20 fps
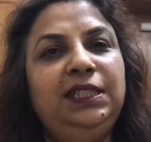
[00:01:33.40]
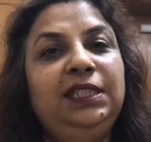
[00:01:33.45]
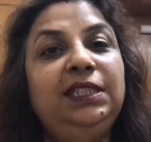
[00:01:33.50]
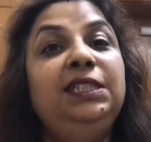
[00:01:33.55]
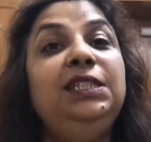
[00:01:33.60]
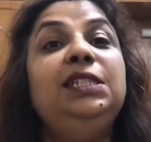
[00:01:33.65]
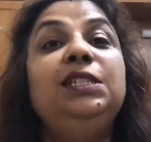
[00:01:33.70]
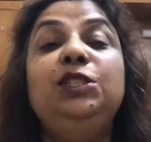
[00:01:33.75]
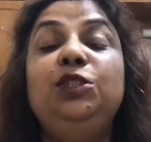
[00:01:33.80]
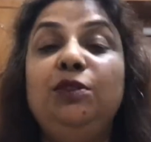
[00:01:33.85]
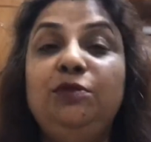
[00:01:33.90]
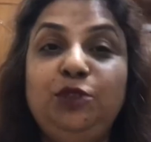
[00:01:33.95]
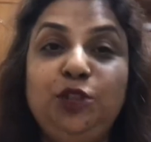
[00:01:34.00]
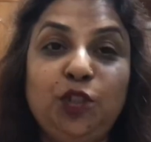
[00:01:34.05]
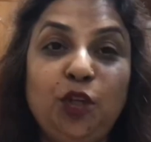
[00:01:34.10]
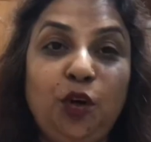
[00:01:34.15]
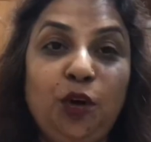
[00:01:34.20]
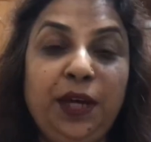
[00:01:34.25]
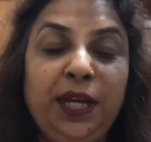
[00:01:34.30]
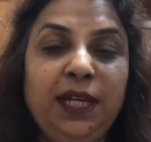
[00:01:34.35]
Tears of
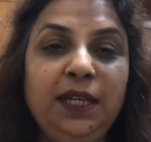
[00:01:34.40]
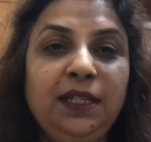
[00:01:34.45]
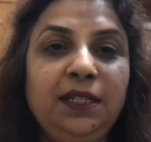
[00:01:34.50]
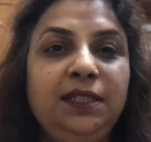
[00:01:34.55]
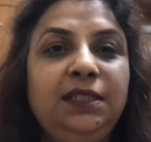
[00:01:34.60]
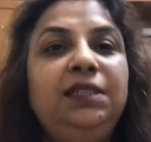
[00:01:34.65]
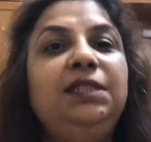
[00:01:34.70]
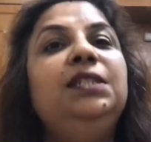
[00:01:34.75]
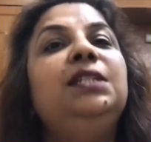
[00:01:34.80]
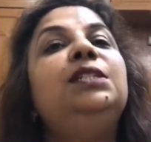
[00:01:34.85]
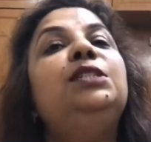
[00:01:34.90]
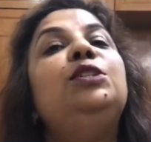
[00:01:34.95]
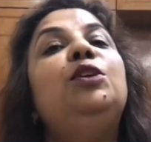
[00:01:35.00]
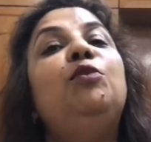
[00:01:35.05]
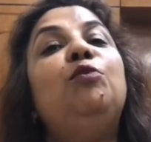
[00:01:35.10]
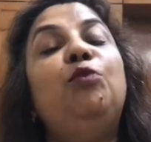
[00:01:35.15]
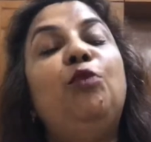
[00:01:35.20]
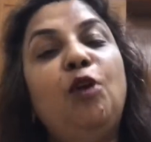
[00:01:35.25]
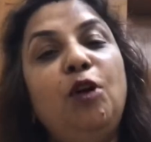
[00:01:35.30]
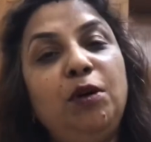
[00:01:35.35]
joy, tears
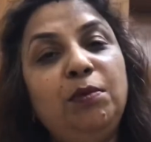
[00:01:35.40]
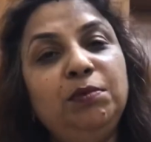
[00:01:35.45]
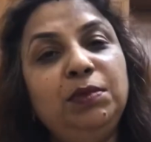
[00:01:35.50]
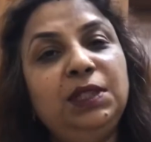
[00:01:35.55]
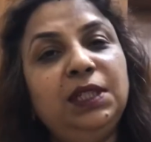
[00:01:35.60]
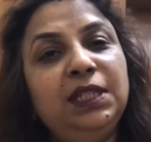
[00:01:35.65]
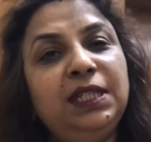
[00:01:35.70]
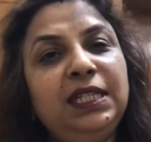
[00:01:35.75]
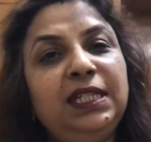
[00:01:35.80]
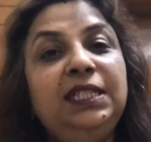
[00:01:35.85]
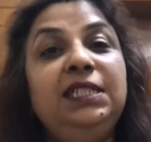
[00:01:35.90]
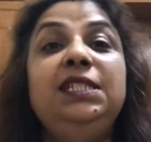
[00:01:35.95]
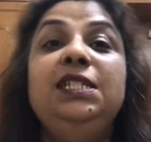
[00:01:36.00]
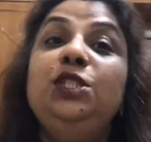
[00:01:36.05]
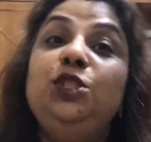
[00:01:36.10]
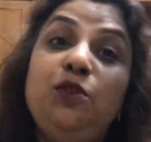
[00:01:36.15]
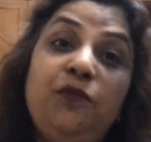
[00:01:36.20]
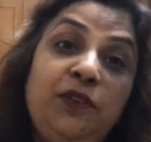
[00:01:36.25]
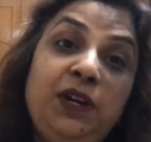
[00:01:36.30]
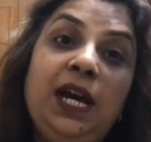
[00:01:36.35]
of warmth, tears
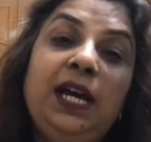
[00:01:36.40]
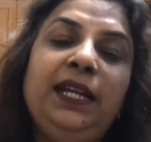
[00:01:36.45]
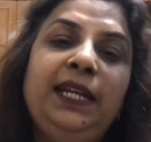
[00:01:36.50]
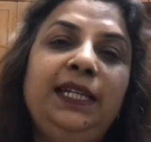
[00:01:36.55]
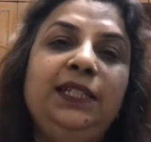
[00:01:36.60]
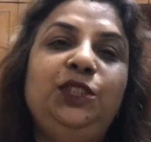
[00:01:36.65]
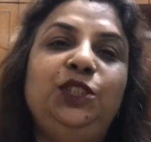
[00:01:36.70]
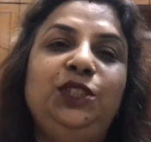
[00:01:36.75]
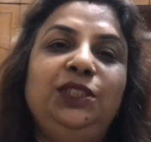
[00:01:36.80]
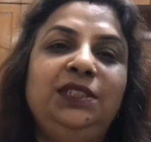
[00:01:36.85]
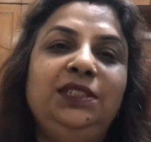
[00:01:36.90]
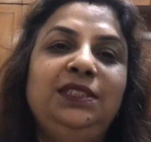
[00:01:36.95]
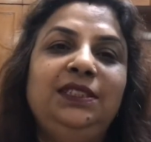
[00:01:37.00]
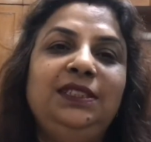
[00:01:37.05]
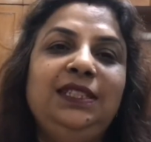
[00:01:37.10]
of courage.